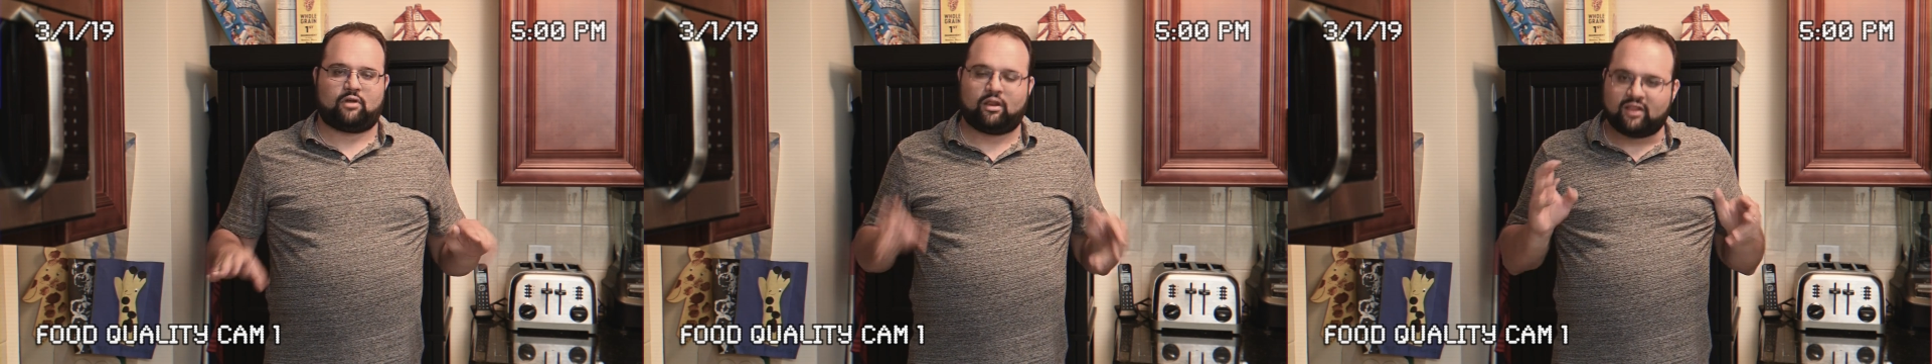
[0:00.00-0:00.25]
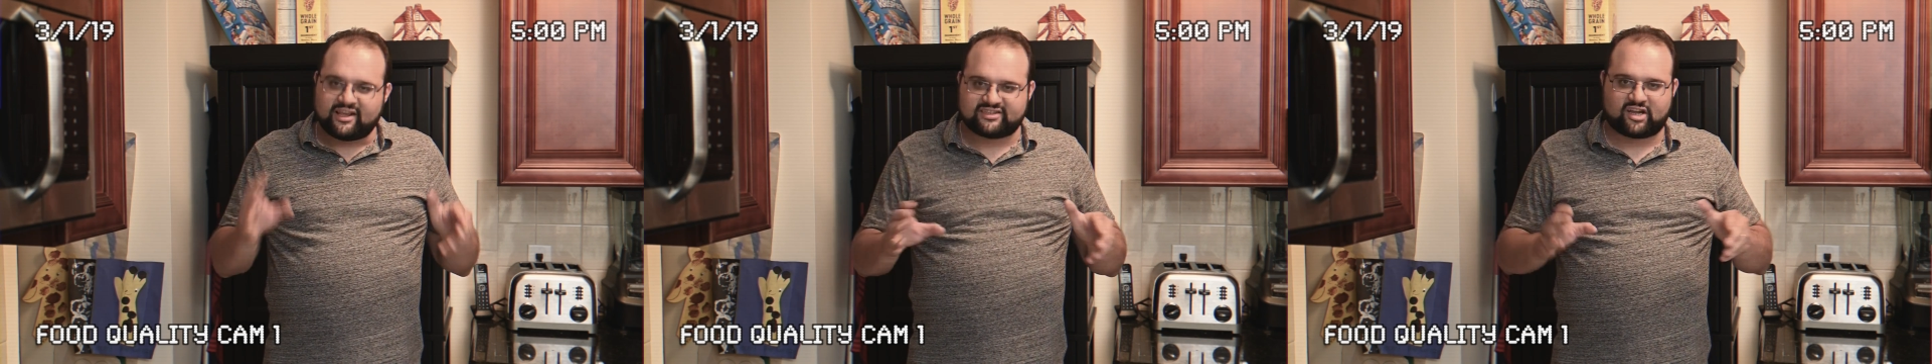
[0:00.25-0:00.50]

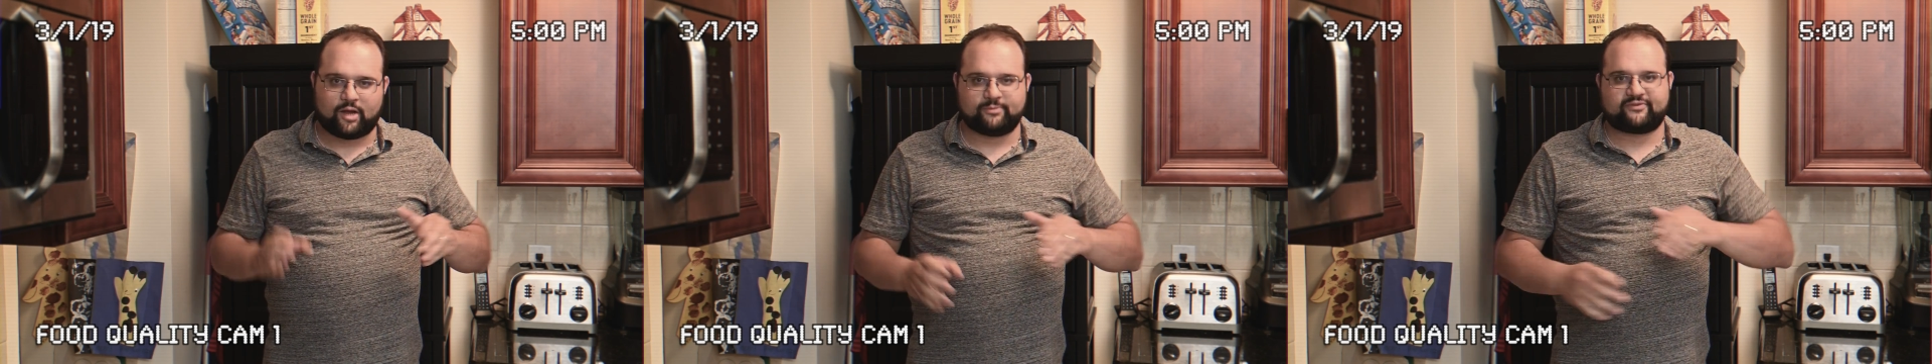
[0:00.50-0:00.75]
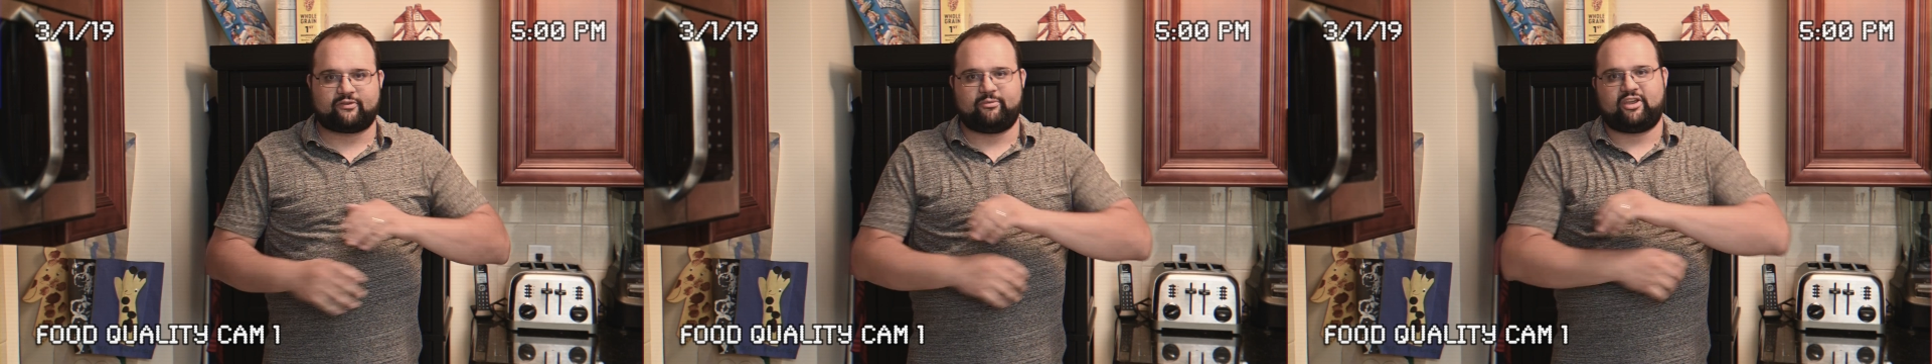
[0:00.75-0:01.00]
unless it
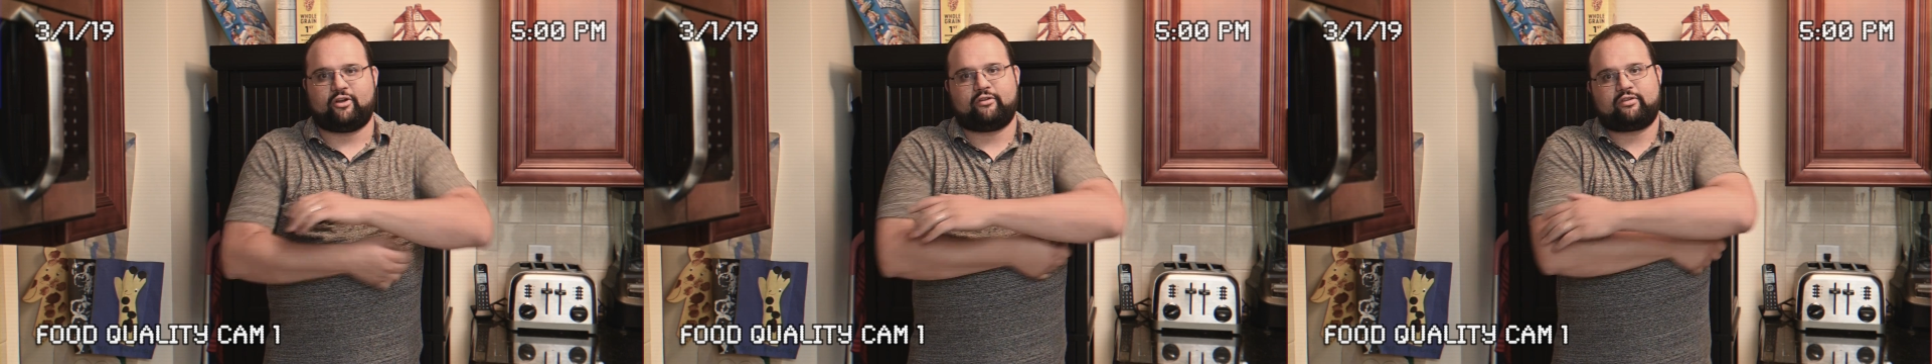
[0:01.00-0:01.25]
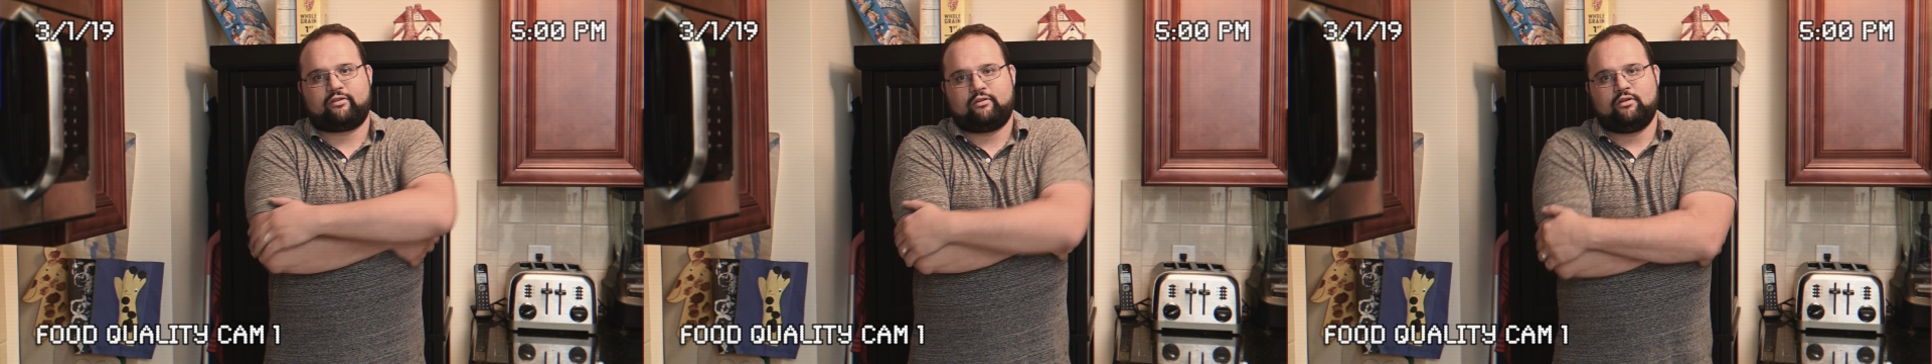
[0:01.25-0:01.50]
comes from the
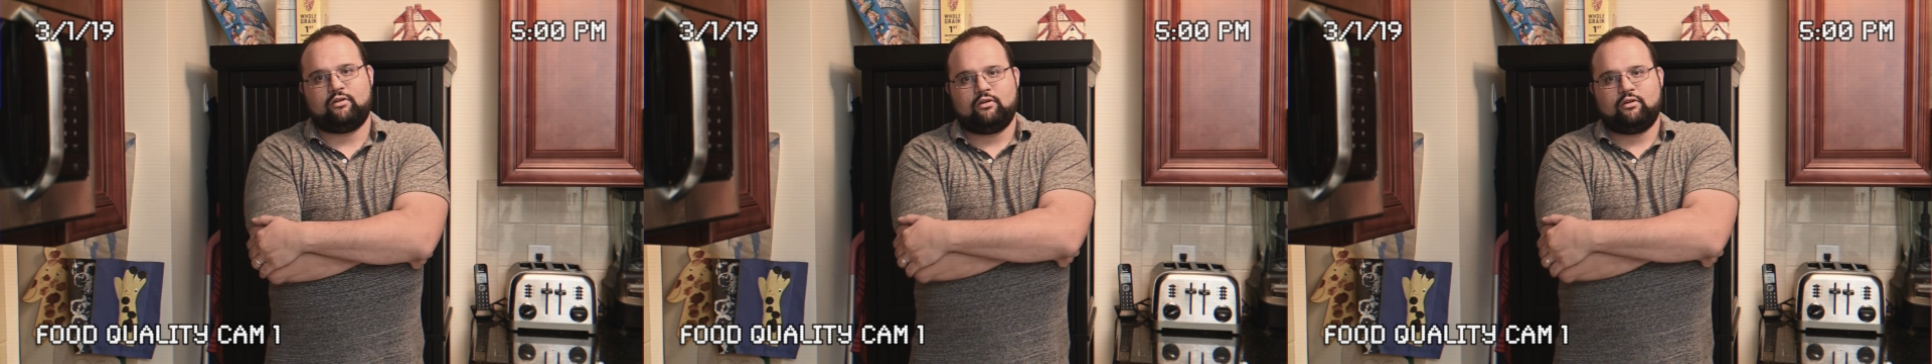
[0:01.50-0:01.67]
earth.